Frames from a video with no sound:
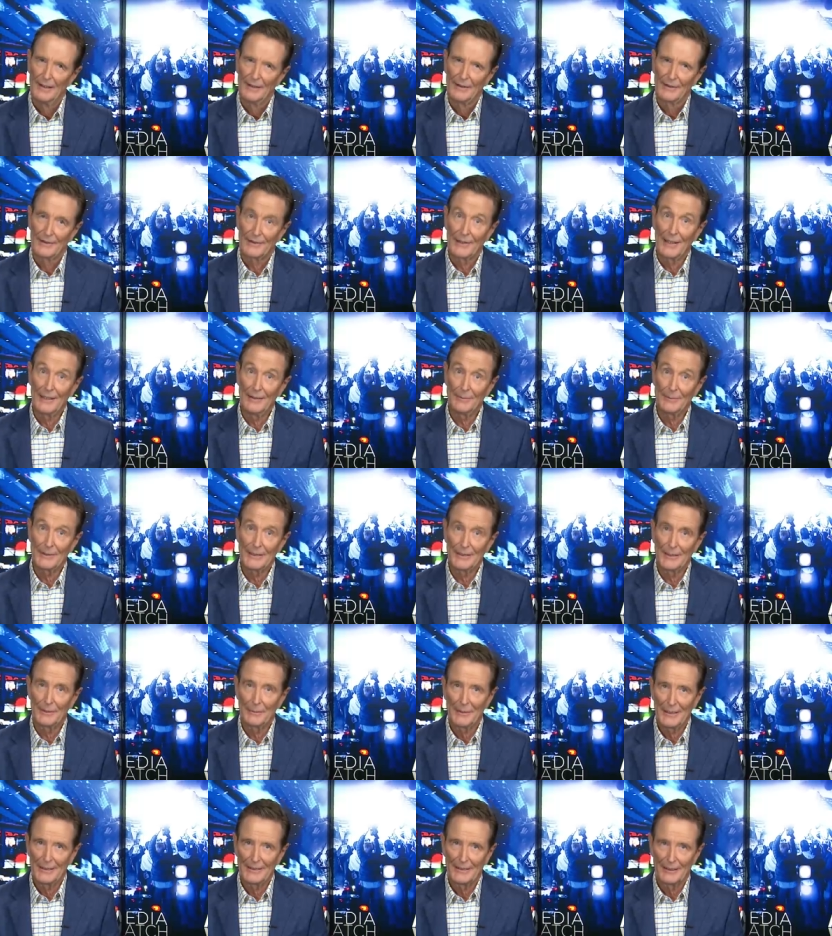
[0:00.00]
Some in
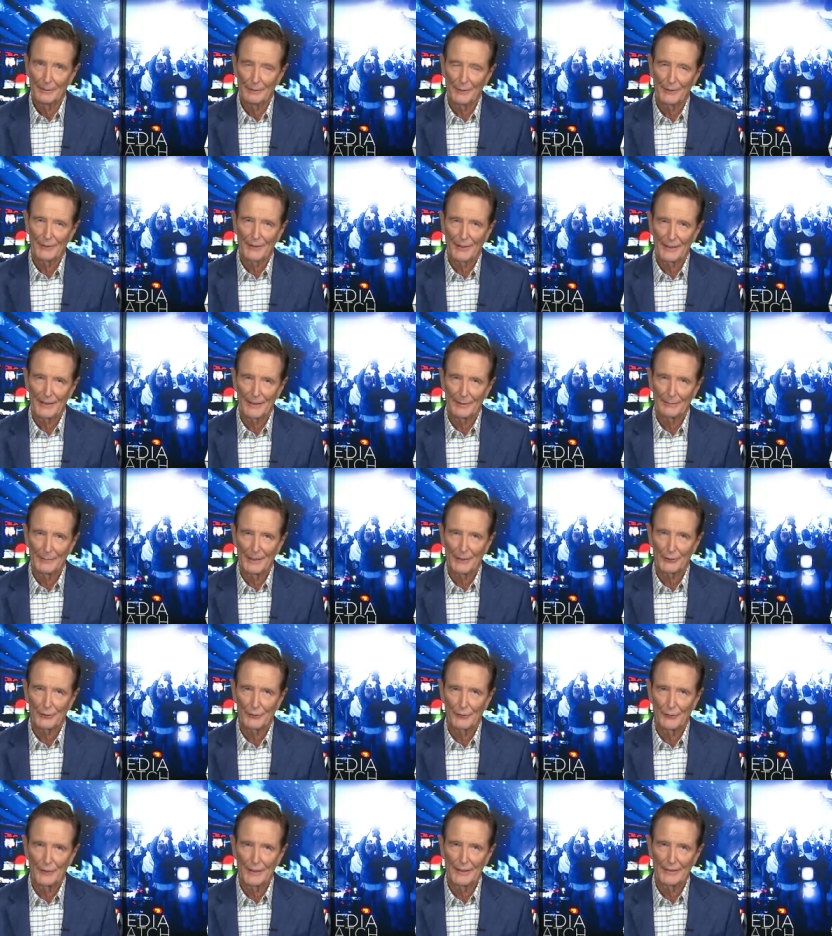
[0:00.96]
the media would take it
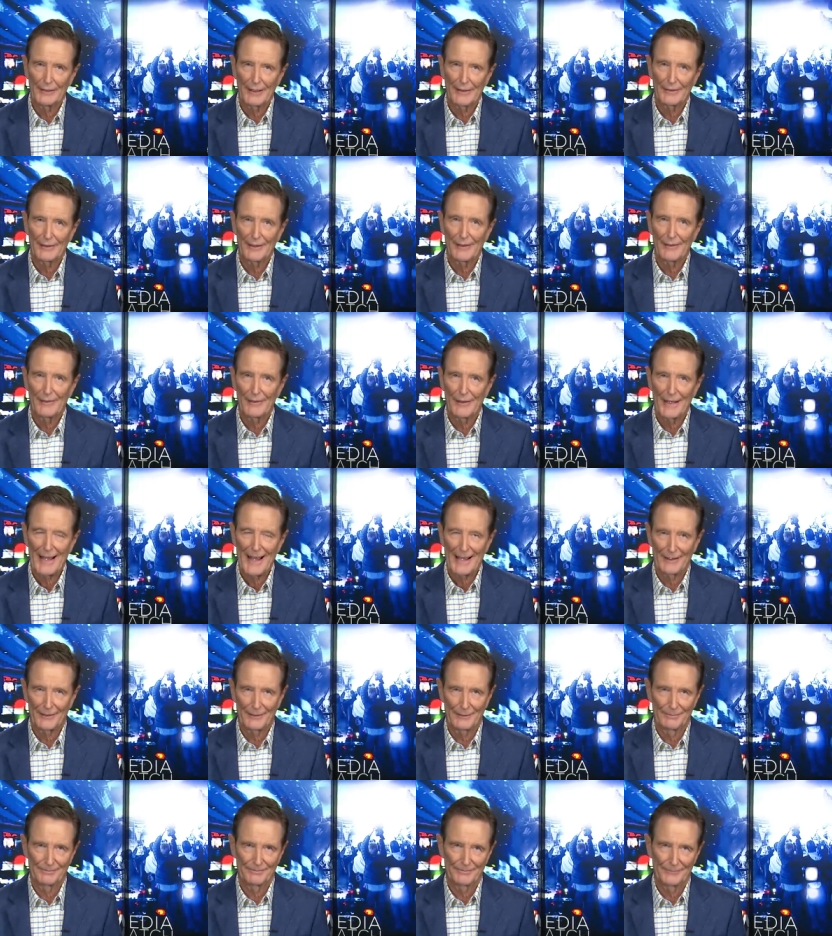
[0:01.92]
much further than
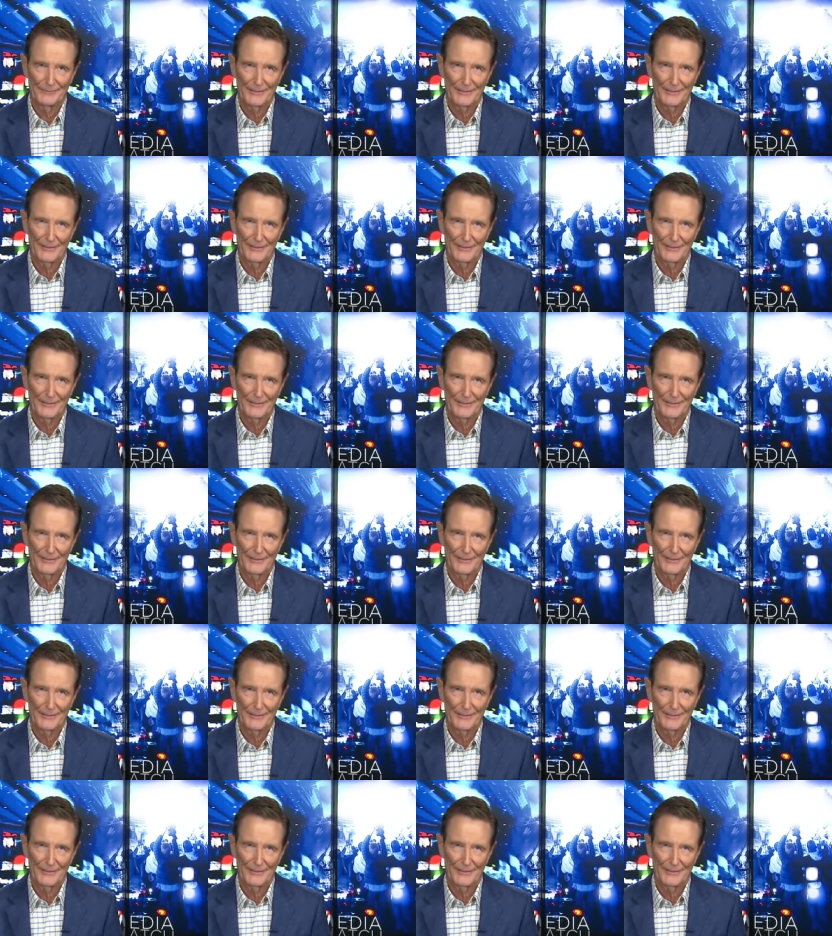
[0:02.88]
that.